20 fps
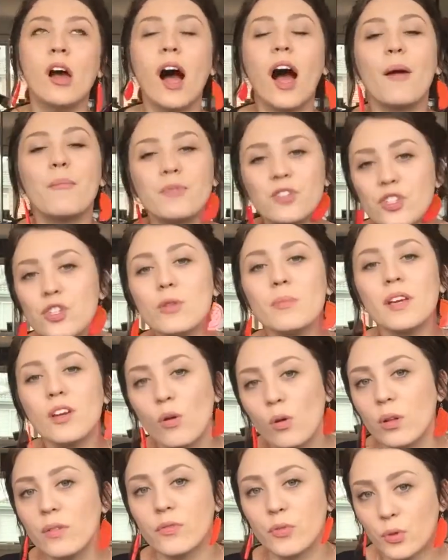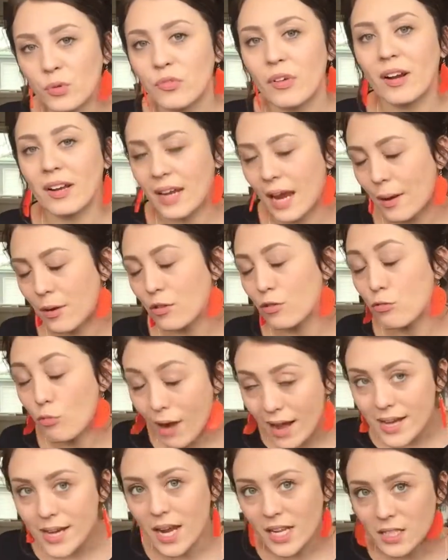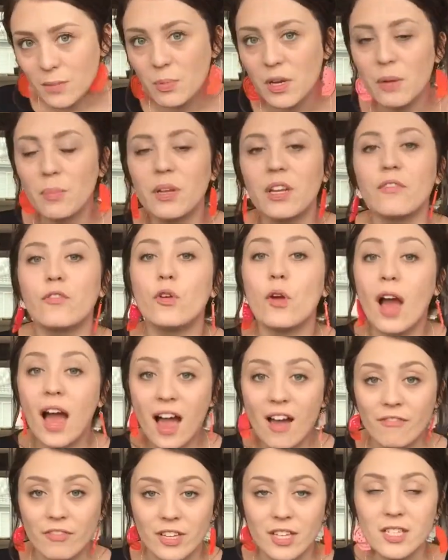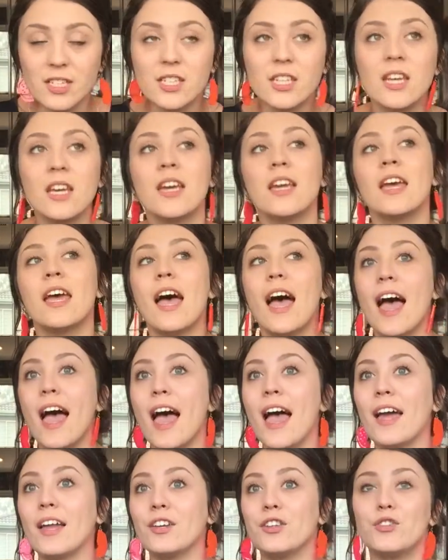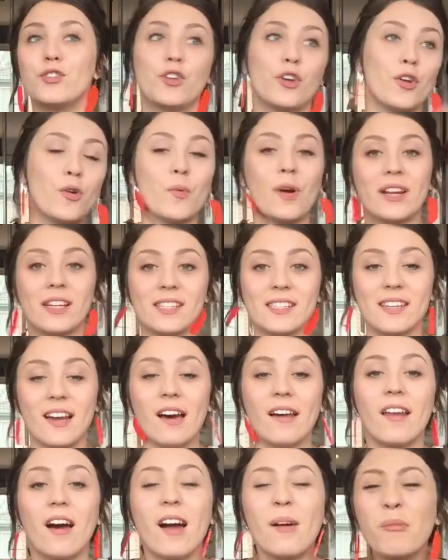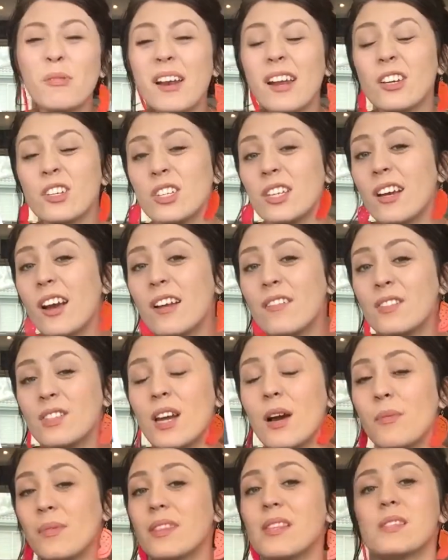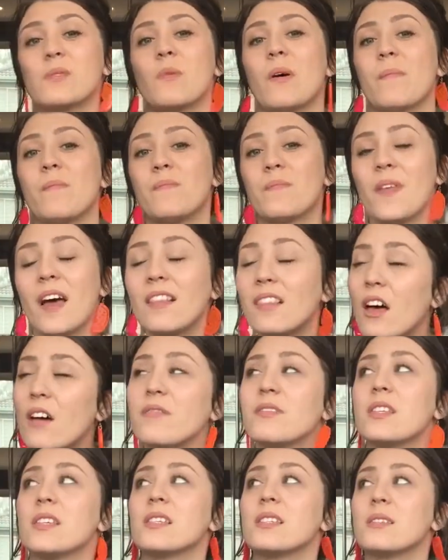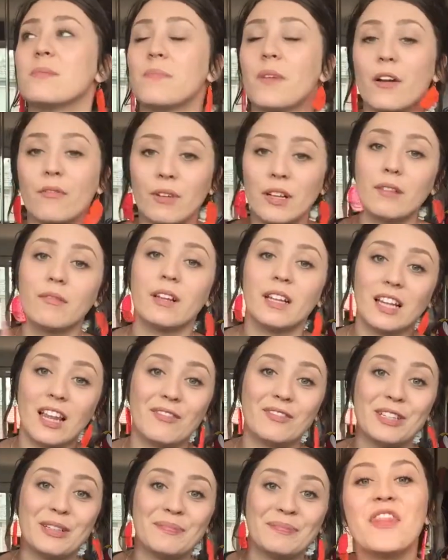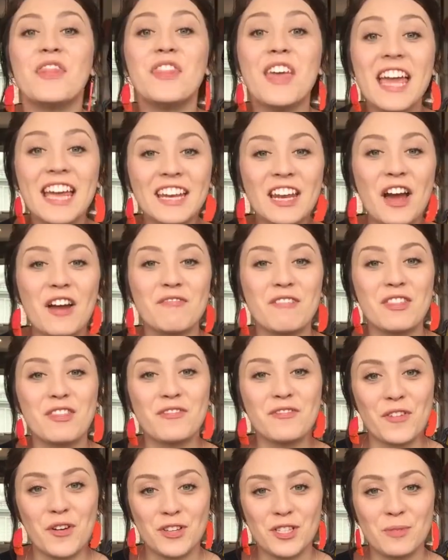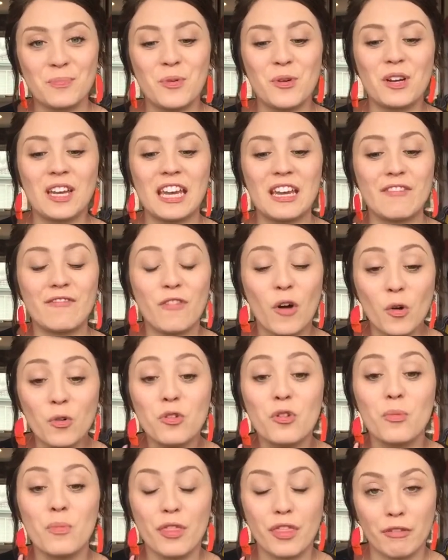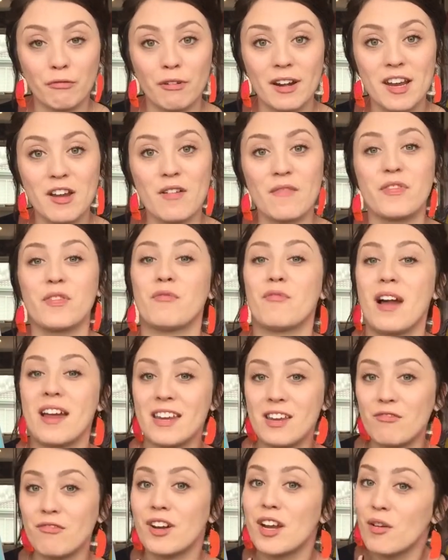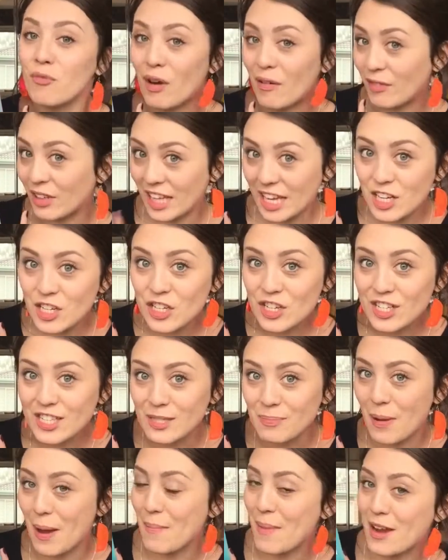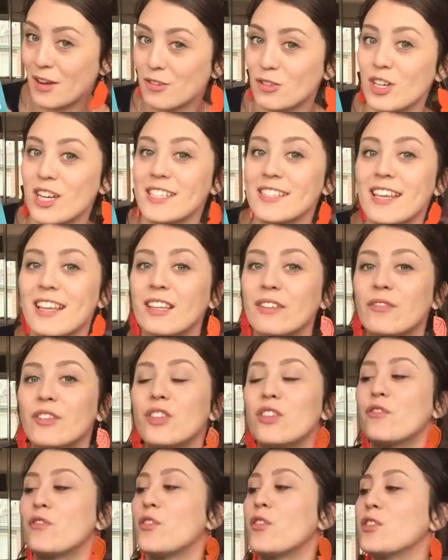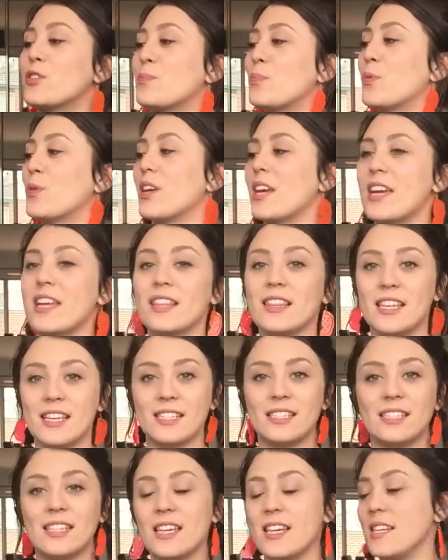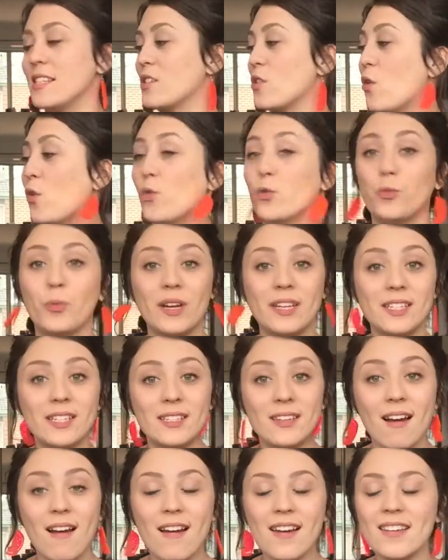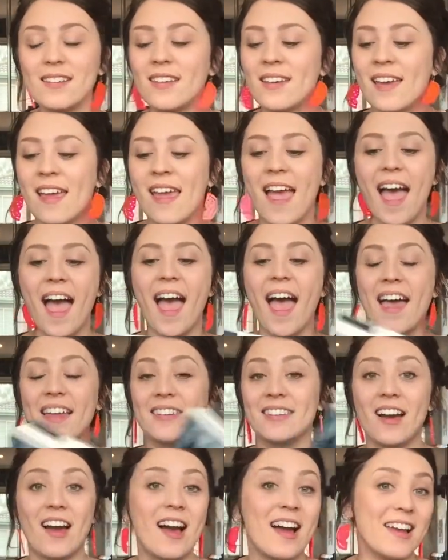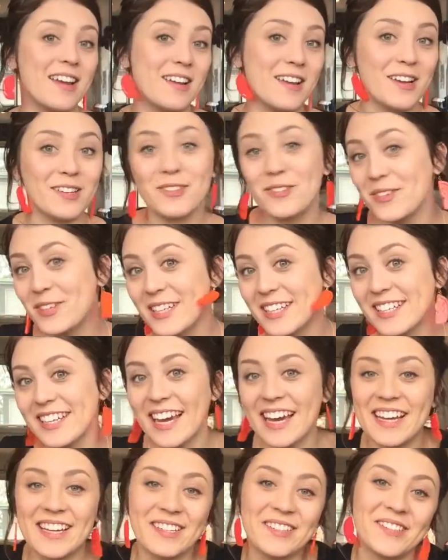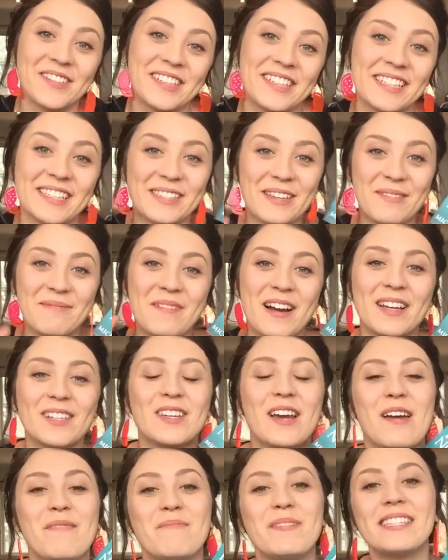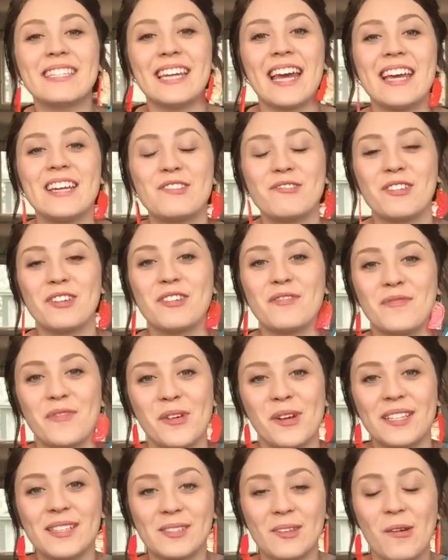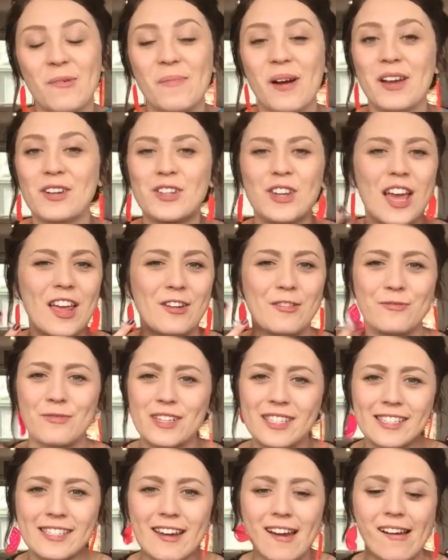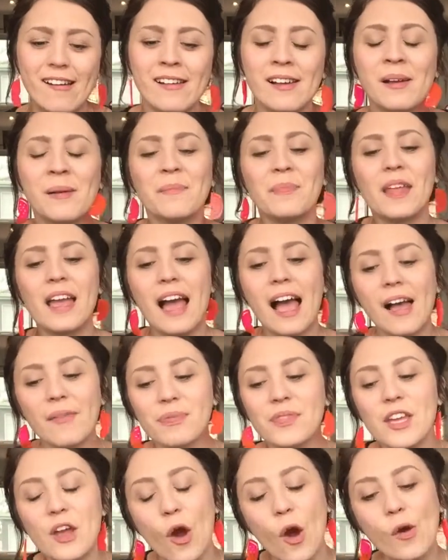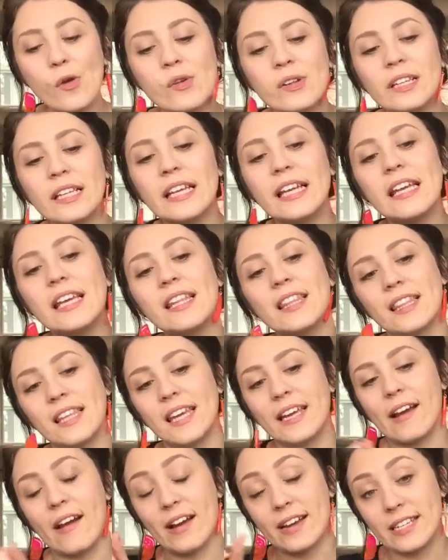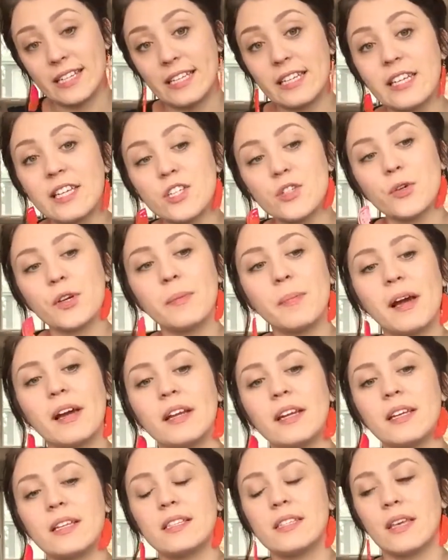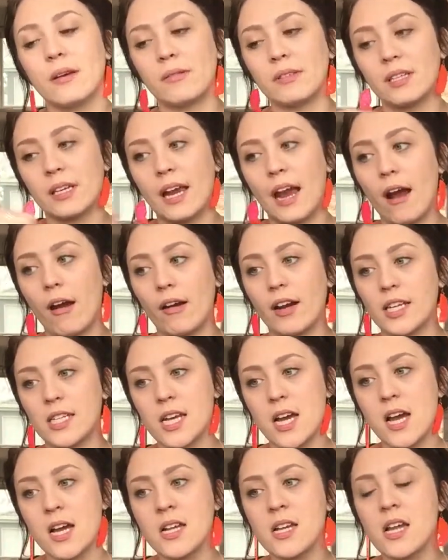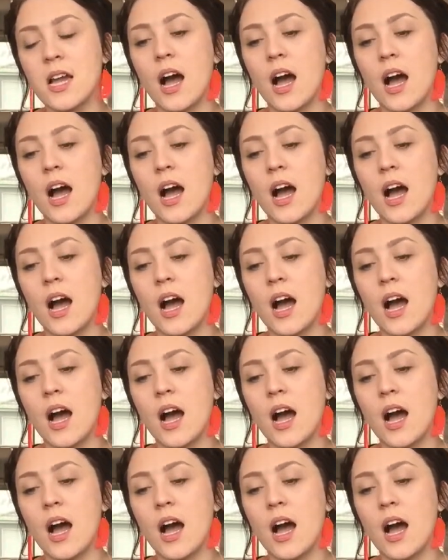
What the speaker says: I'm assuming all of you have read Great Gatsby, but if you haven't and you don't know where to start, I would actually kind of start with this one. I love this. I really, really loved it. Then I read the first book in volume 3 of the Ryuria Revelations by Michael J. Sullivan. The first book in this is called Wintertide, and I adored it. I adored it so much. I missed Hadrian and Royce so much, and Arista, The only thing I didn't enjoy about it is there was a character,